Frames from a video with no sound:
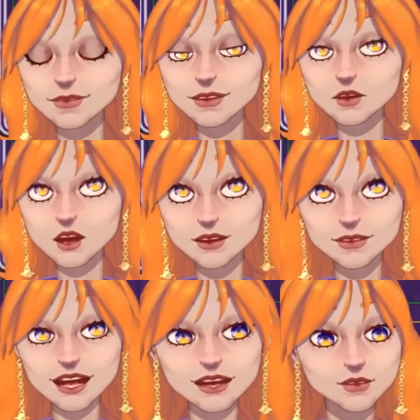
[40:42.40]

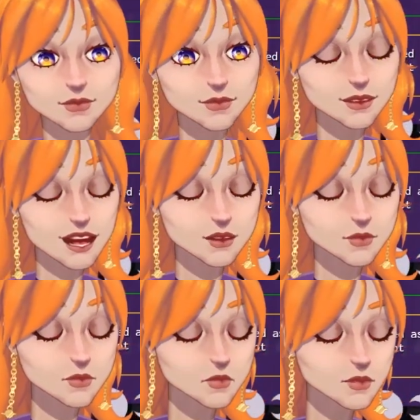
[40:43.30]
But I
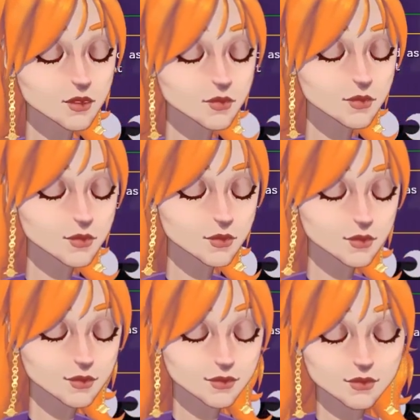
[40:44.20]
remember
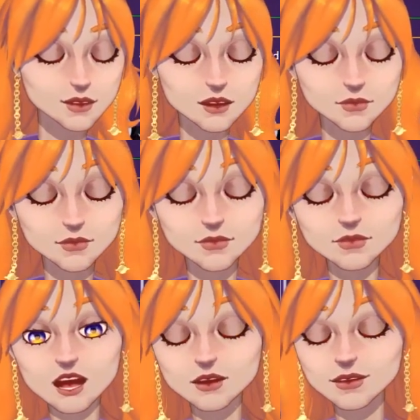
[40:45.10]
the developer
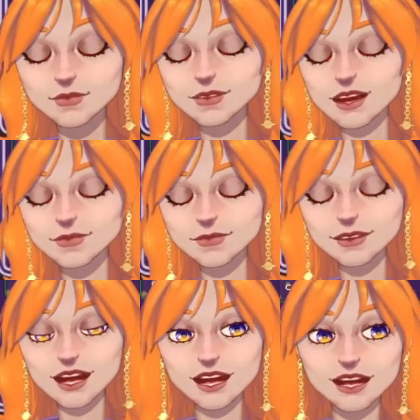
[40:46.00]
talking that
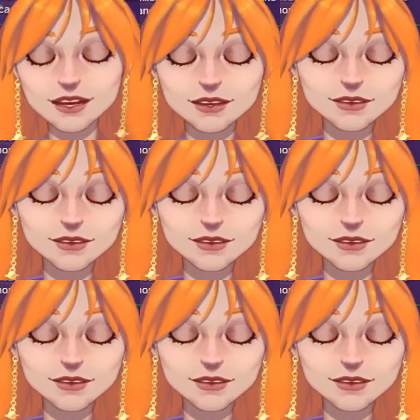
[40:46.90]
they